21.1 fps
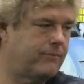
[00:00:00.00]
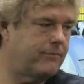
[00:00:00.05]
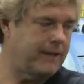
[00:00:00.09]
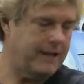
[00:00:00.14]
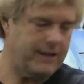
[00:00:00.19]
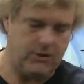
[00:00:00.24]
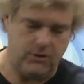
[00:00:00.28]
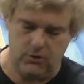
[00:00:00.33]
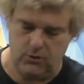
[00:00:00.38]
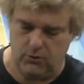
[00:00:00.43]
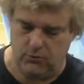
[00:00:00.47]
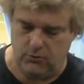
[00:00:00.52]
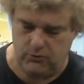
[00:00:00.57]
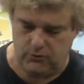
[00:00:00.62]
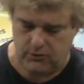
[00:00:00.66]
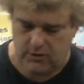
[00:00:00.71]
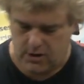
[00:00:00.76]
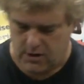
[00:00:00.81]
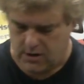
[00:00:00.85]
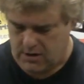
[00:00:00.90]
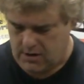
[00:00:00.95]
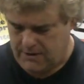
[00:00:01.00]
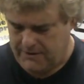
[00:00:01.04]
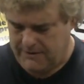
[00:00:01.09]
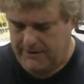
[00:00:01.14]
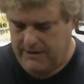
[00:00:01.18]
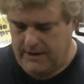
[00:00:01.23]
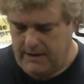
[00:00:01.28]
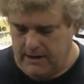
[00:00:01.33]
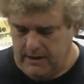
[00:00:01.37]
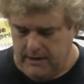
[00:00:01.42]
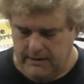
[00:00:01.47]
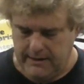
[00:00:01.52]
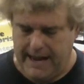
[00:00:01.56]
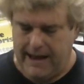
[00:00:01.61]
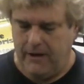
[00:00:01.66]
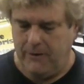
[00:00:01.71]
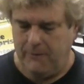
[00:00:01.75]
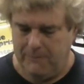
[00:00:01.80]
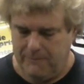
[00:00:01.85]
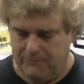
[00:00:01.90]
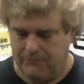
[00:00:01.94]
Thank you, sir.
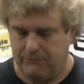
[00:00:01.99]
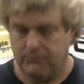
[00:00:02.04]
Now,